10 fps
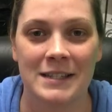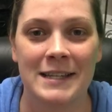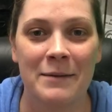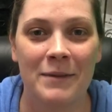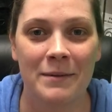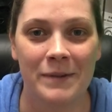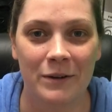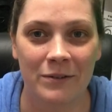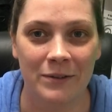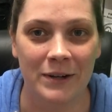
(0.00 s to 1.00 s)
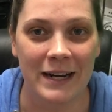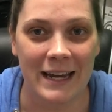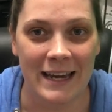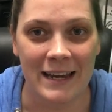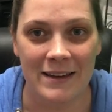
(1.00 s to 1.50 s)
Step number
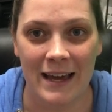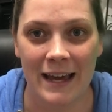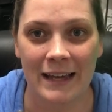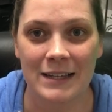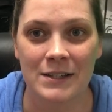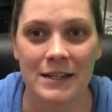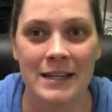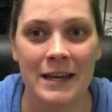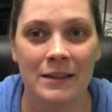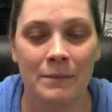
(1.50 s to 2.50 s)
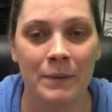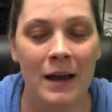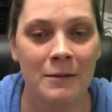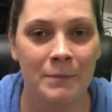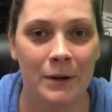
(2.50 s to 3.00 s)
3 is to take the
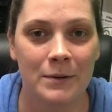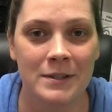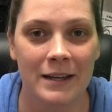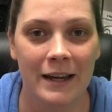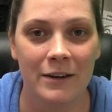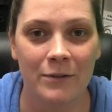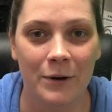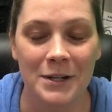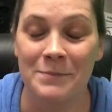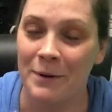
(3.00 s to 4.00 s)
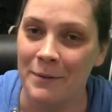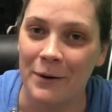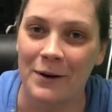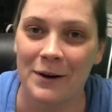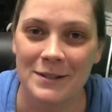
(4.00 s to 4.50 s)
blog post and of course
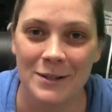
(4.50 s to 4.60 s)
promote it on